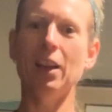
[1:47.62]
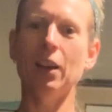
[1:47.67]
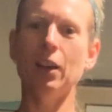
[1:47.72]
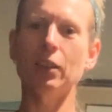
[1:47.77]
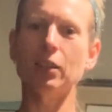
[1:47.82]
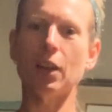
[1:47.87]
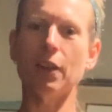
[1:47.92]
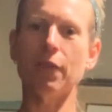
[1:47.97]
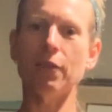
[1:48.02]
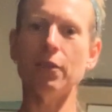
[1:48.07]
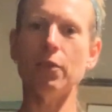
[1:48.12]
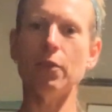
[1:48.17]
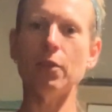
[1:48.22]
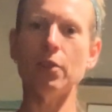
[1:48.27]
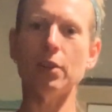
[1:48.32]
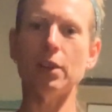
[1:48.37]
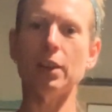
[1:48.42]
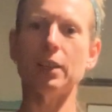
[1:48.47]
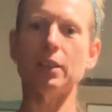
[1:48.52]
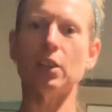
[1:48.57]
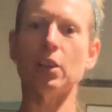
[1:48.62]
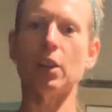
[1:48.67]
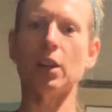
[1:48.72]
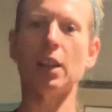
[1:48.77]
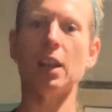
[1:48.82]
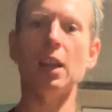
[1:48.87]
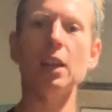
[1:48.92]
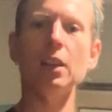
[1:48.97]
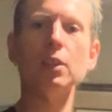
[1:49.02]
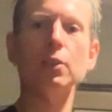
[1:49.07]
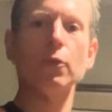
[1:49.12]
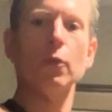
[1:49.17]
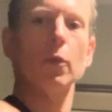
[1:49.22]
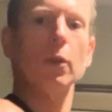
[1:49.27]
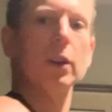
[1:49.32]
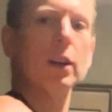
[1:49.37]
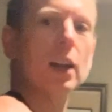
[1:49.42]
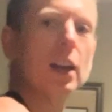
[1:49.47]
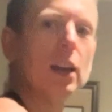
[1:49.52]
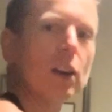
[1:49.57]
Soften through your knees. You're going to hinge
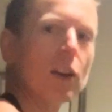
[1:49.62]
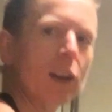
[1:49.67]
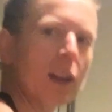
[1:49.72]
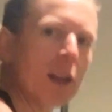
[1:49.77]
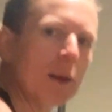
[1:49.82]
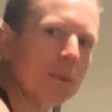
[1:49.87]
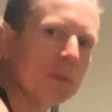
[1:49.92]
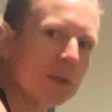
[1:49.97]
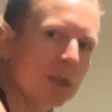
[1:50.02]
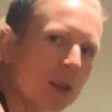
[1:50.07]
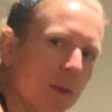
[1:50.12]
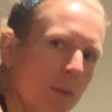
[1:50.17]
forward at your hips so